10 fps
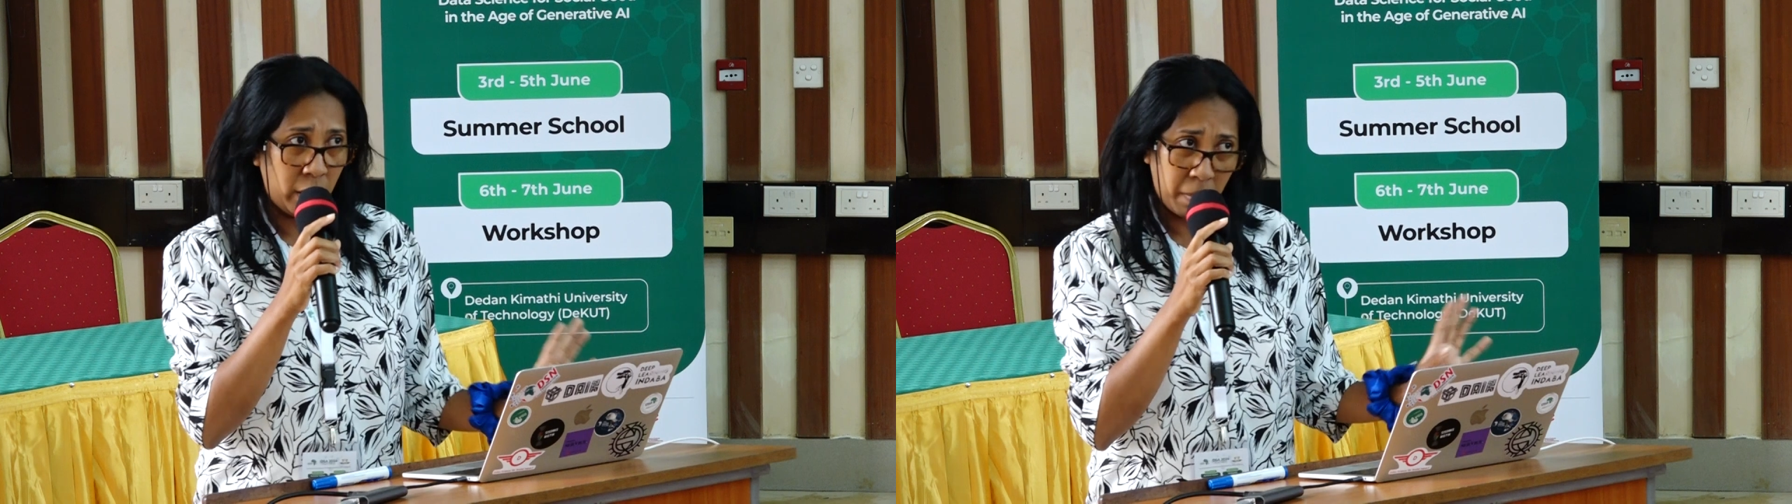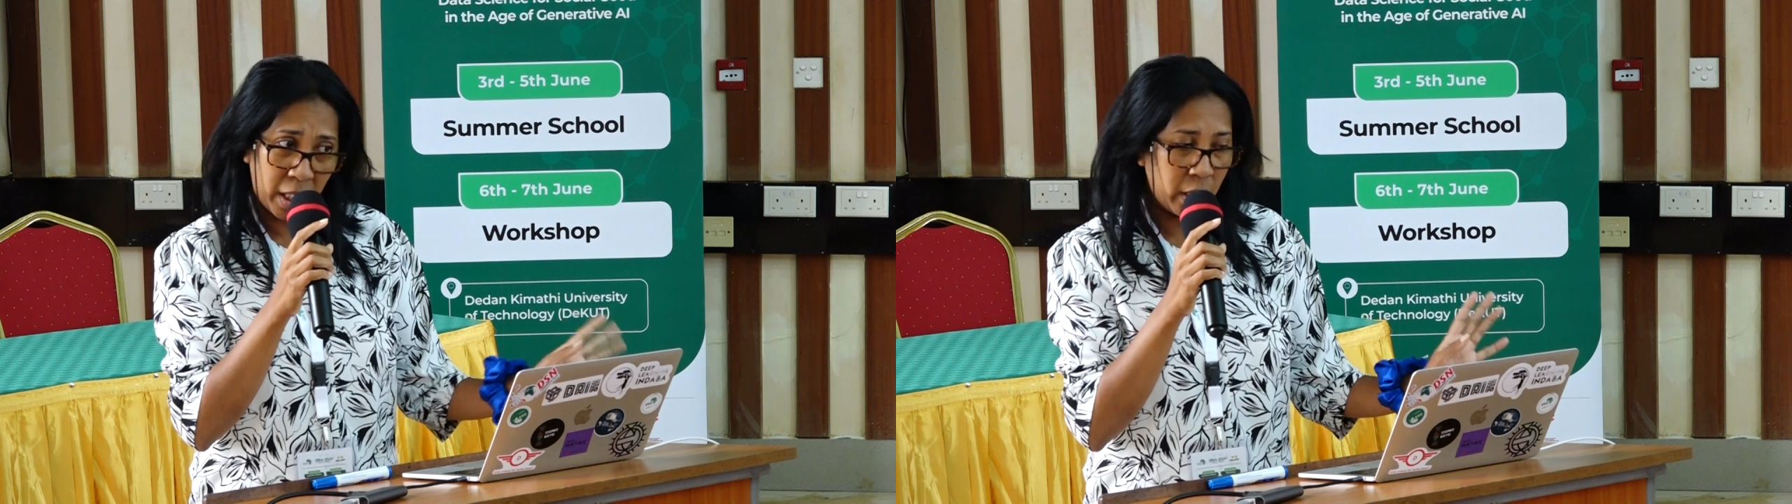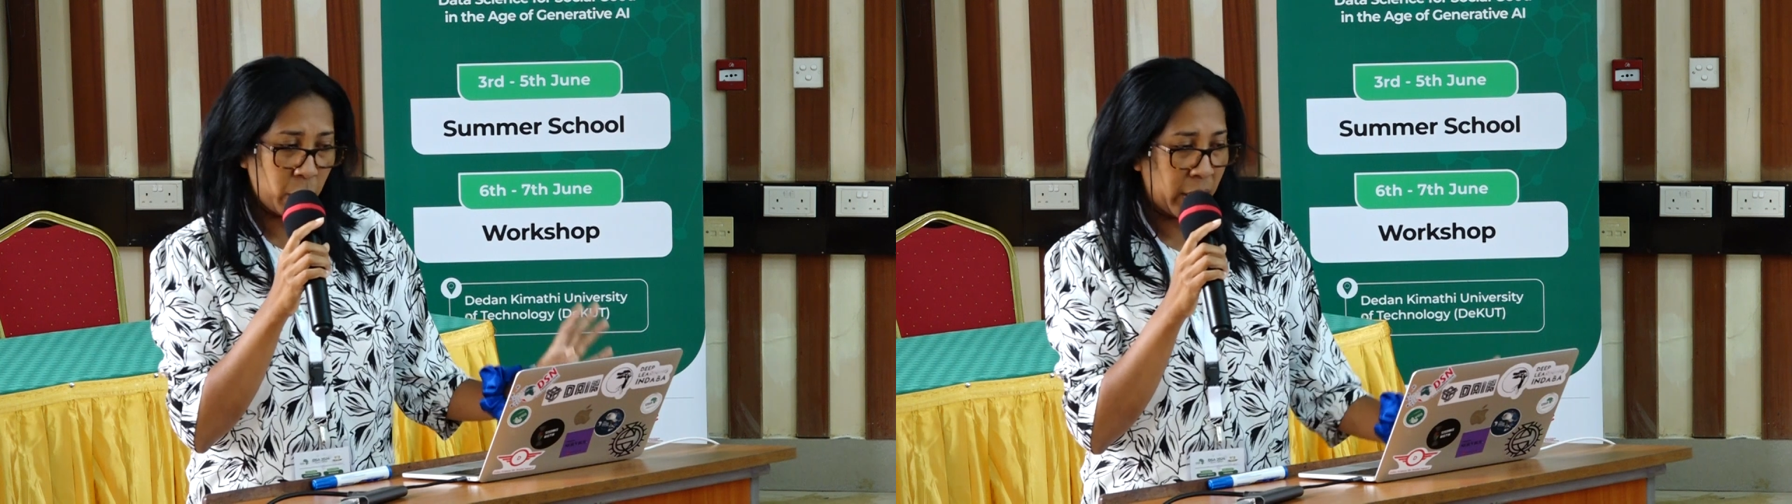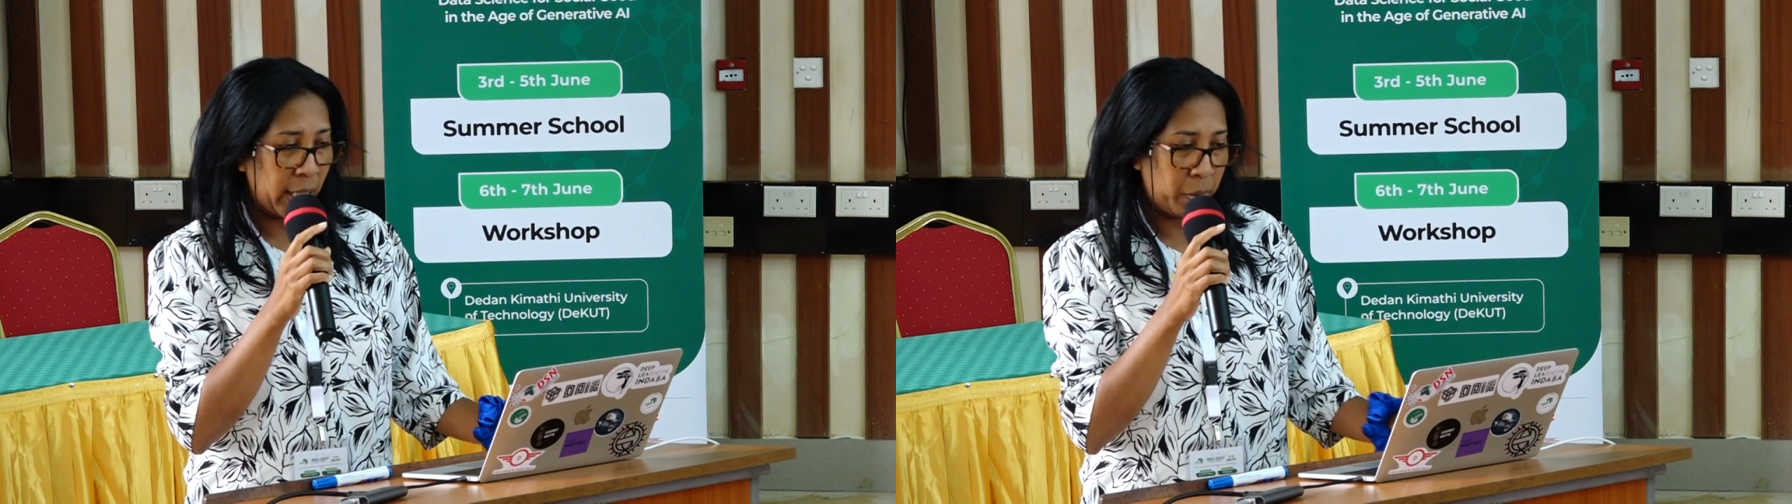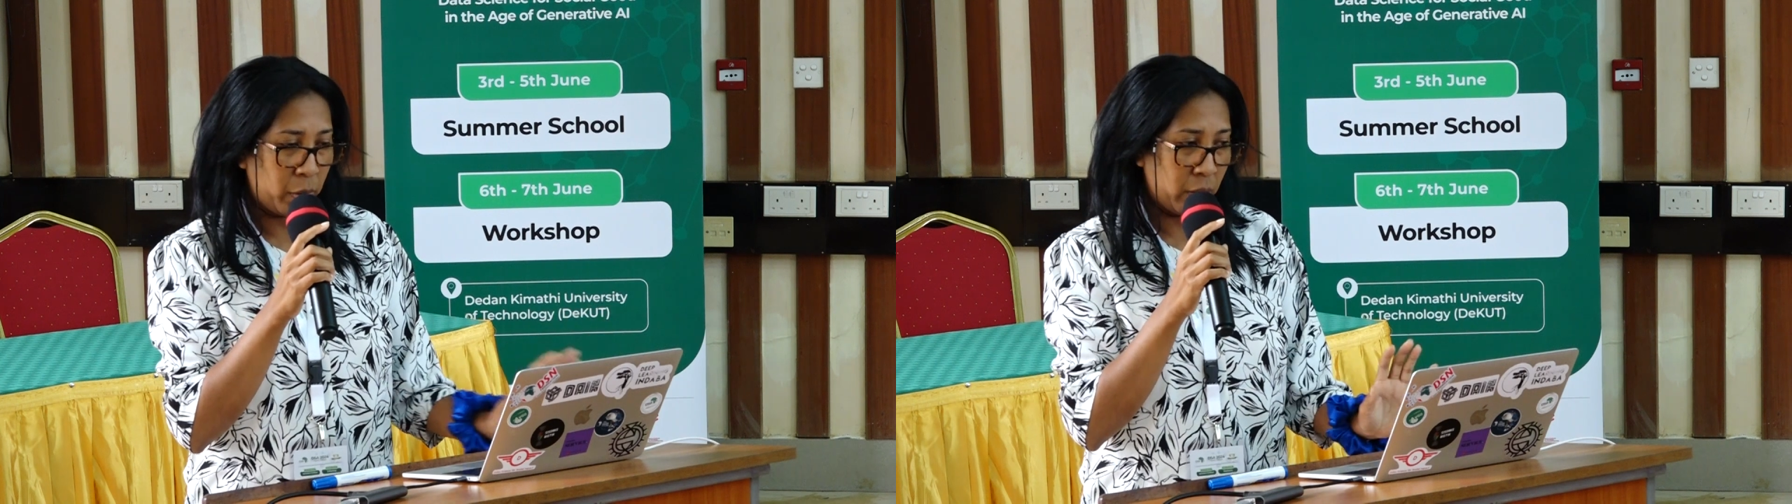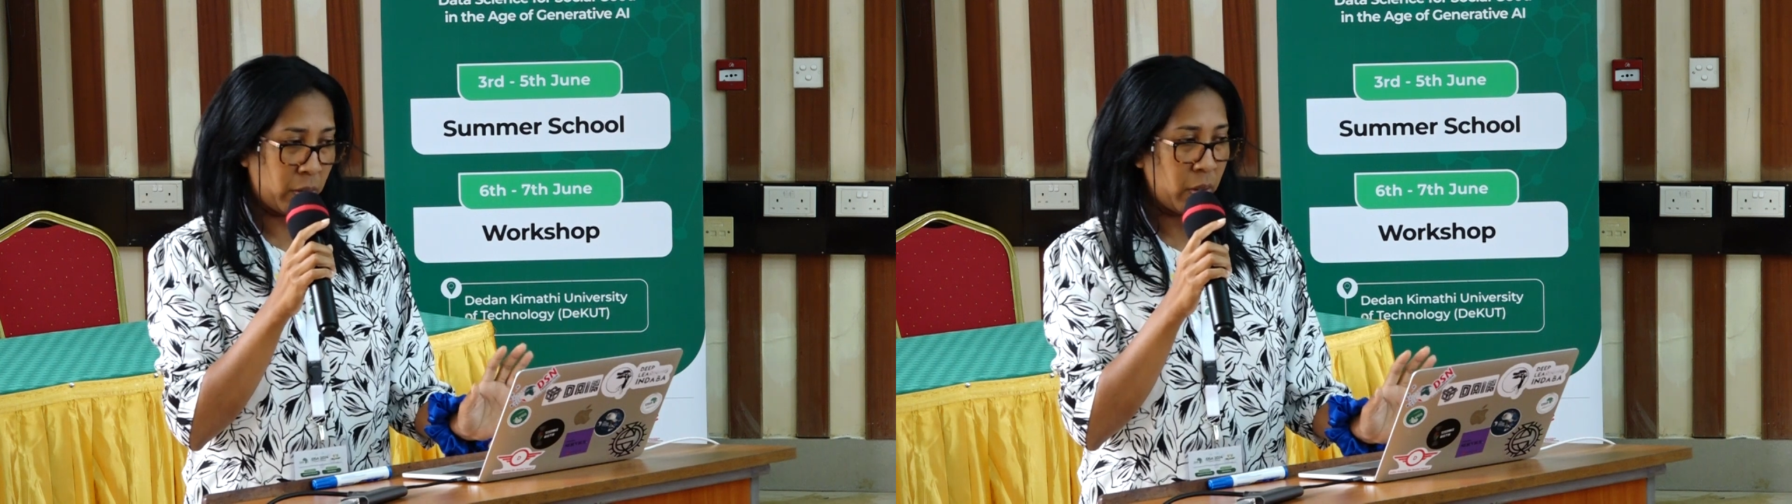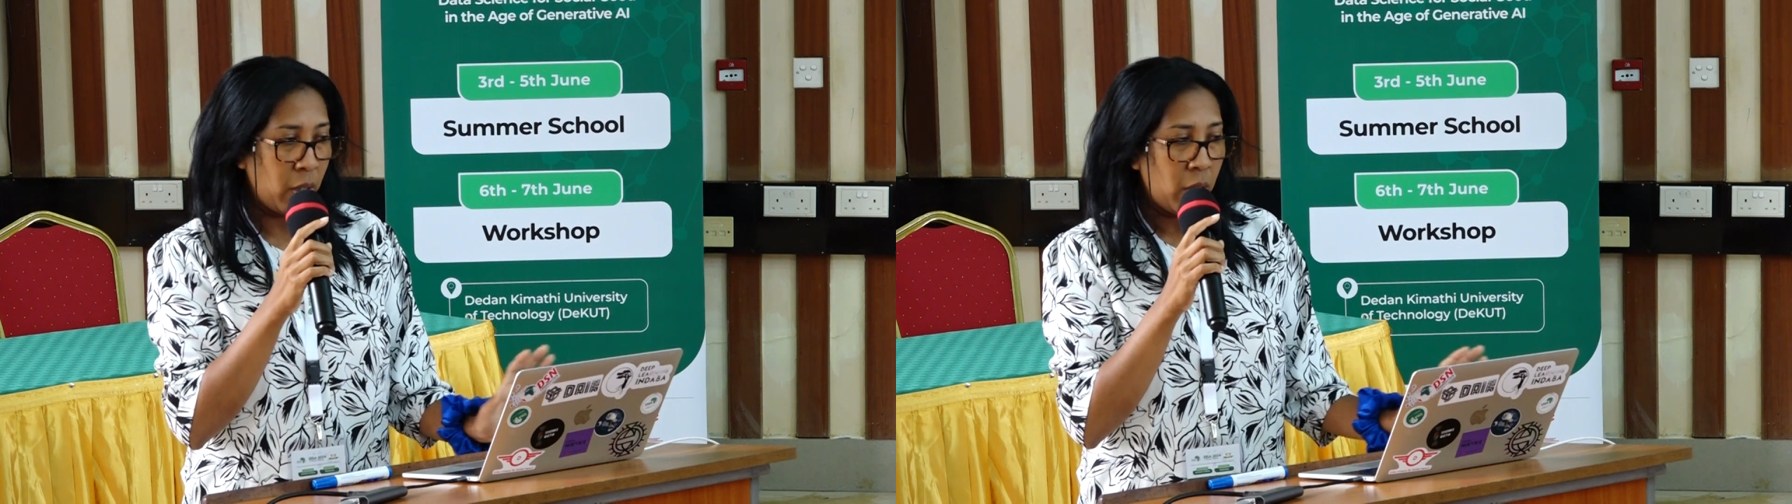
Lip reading: images we captured.